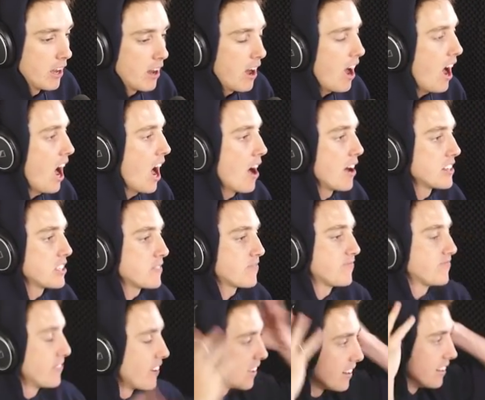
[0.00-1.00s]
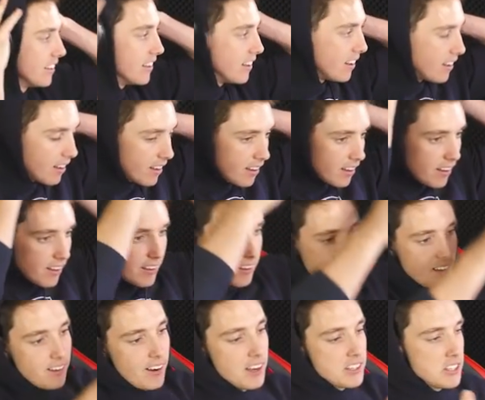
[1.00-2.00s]
Oh,
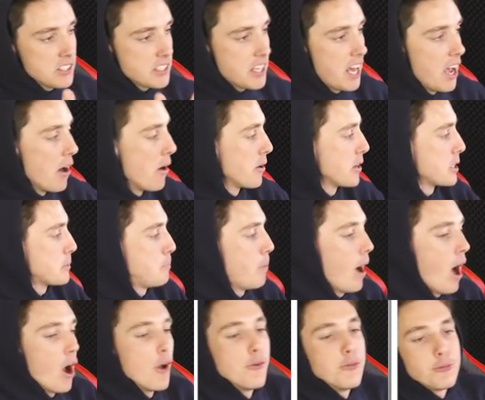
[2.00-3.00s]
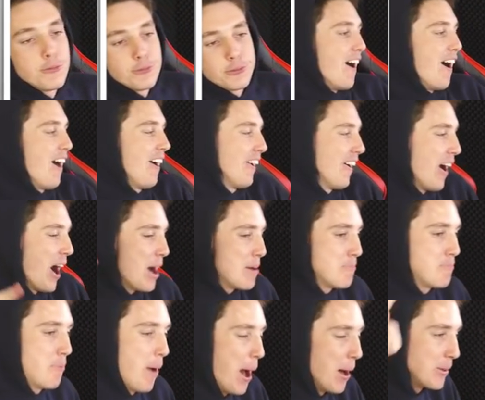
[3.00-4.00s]
I just killed us both. All
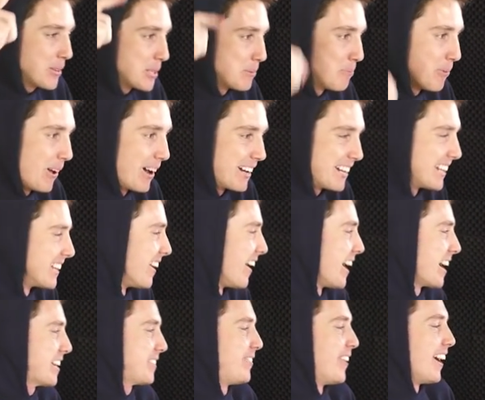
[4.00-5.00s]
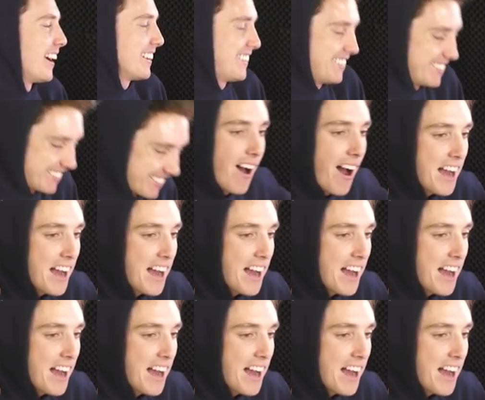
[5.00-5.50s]
right, belt the bloody like button.